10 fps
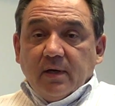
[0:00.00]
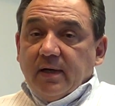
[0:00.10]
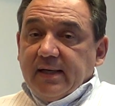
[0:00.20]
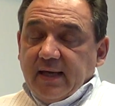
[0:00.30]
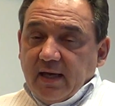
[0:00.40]

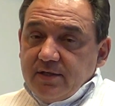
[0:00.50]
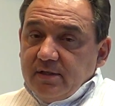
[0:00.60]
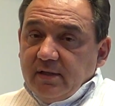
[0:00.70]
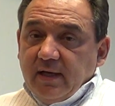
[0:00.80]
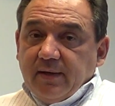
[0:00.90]

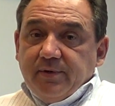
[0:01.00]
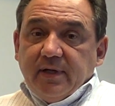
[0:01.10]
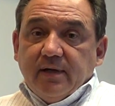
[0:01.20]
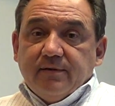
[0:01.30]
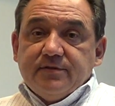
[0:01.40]
Occasionally I would
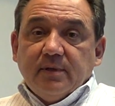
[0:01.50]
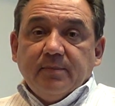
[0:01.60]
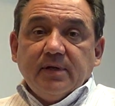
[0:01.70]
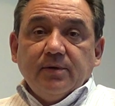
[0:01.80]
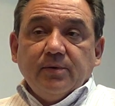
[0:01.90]
hear of
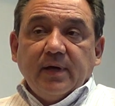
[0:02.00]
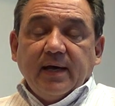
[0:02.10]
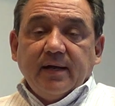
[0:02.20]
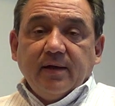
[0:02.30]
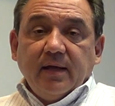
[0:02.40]
somebody who
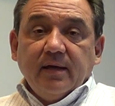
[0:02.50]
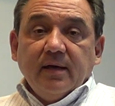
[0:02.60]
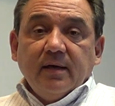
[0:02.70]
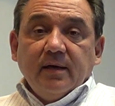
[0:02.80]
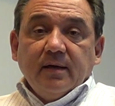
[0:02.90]
had a
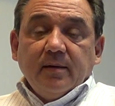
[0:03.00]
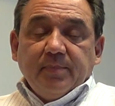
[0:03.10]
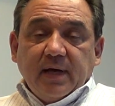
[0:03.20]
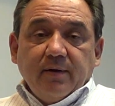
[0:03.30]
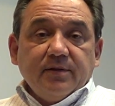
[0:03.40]

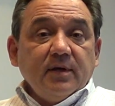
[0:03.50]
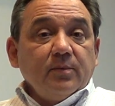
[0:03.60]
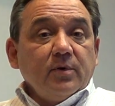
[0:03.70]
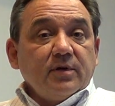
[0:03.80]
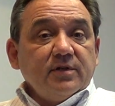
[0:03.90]
parent that
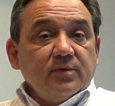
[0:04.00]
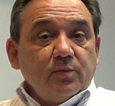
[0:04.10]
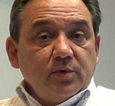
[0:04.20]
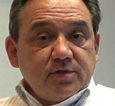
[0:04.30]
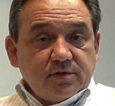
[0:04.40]
worked
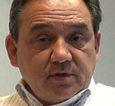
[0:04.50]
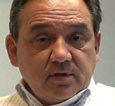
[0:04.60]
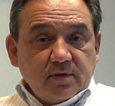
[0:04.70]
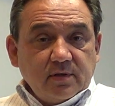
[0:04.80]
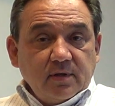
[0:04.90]
in
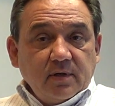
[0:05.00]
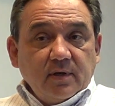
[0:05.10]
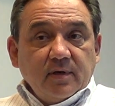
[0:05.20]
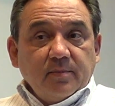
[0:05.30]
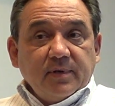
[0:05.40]
Worcester,
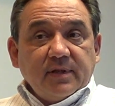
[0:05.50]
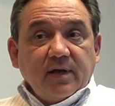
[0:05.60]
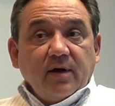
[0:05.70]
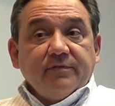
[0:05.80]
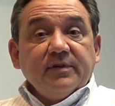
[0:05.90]
but
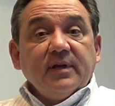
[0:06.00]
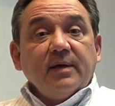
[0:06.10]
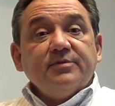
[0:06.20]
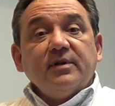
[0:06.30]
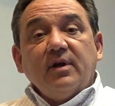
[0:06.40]
they
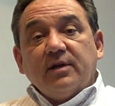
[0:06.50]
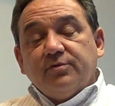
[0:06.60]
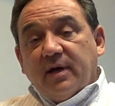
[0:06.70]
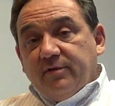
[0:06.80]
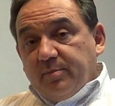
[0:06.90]
oftentimes did not
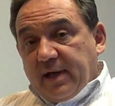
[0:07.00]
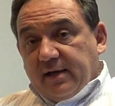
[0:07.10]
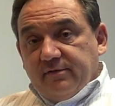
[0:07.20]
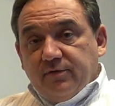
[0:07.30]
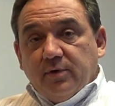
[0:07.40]
travel
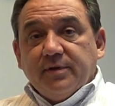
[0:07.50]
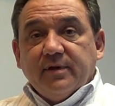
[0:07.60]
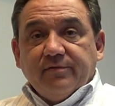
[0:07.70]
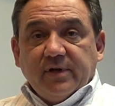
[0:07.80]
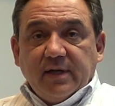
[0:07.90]
back and forth
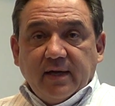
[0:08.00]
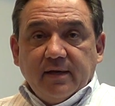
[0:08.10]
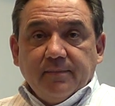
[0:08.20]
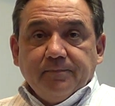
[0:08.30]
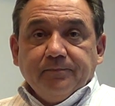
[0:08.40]
every
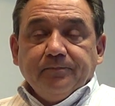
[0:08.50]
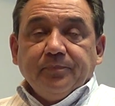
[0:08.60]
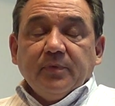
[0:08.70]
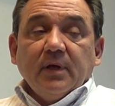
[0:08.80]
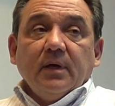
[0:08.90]
day.
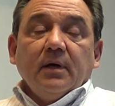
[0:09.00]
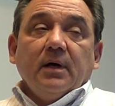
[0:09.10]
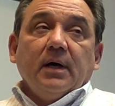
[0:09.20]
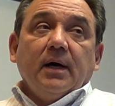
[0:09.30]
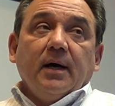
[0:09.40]

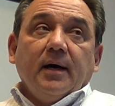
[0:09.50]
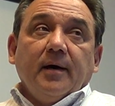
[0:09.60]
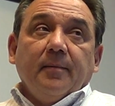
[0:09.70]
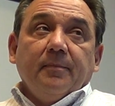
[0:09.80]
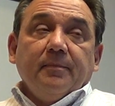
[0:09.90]

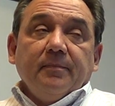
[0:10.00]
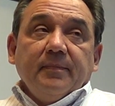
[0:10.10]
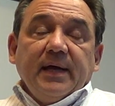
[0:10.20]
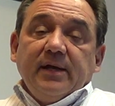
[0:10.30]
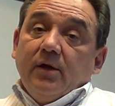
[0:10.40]

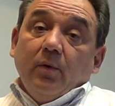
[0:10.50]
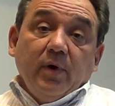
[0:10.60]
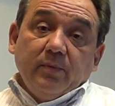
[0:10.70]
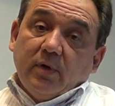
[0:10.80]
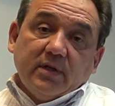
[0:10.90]
And no
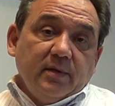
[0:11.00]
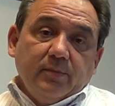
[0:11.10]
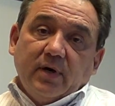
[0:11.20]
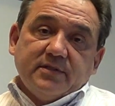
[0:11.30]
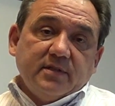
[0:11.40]
one worked in
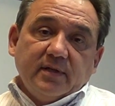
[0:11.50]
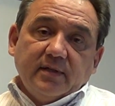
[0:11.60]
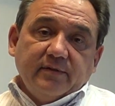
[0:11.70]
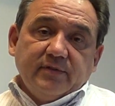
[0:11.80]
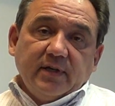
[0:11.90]
Boston
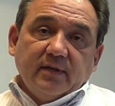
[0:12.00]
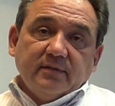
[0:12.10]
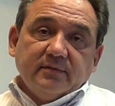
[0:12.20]
and lived here.